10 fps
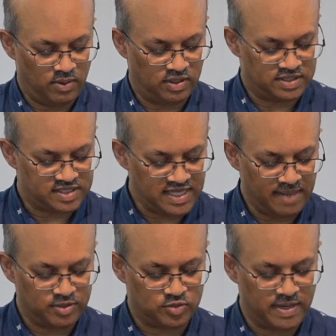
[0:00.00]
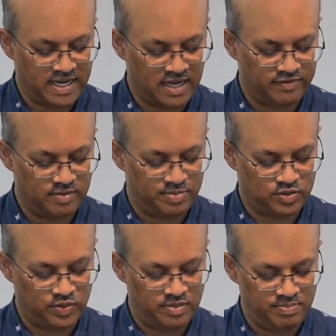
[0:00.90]
I will establish my covenant
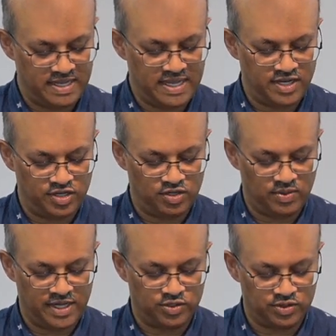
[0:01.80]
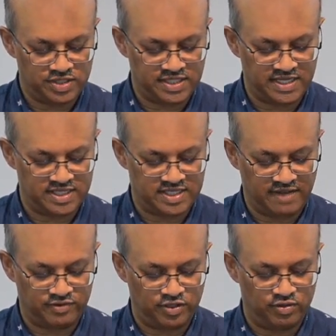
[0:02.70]
between me and you and your
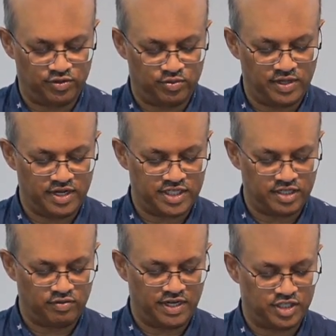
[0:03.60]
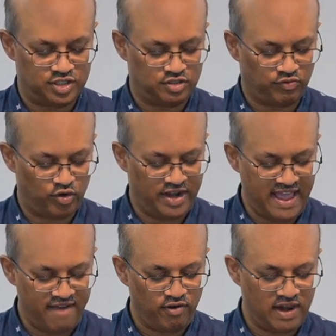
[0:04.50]
descendants after you through their generations for
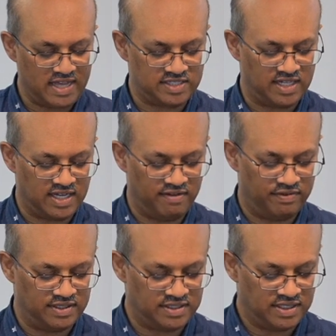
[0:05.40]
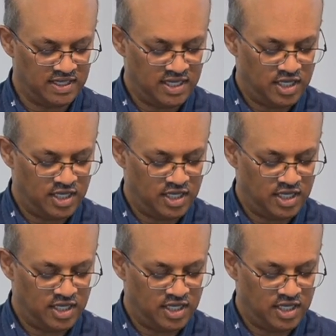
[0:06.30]
an everlasting covenant,